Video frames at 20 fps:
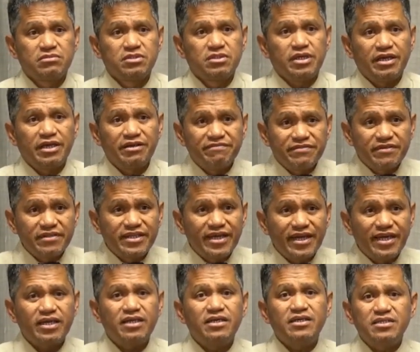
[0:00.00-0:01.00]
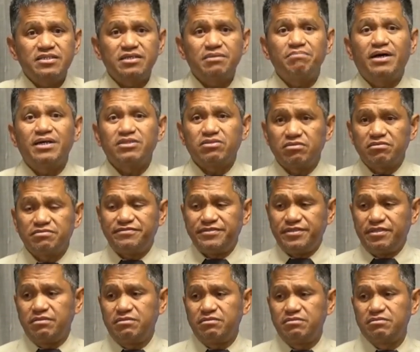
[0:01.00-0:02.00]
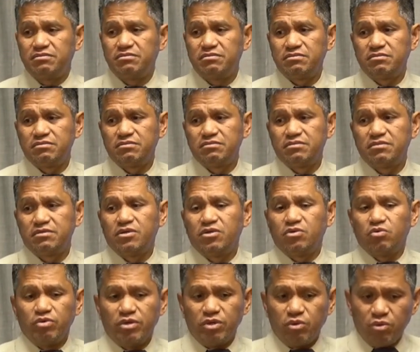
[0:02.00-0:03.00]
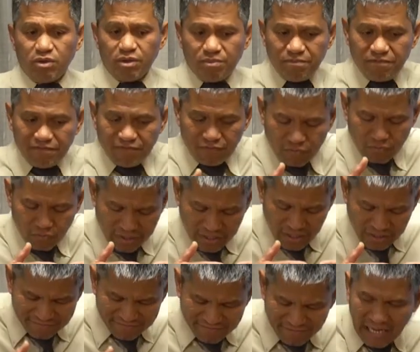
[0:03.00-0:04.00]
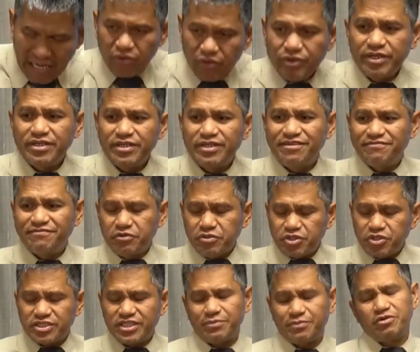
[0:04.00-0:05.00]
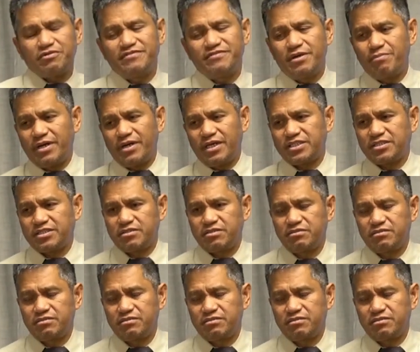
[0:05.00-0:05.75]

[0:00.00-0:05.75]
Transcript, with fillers: Every day is a battlefield. We are following the footstep of the Master.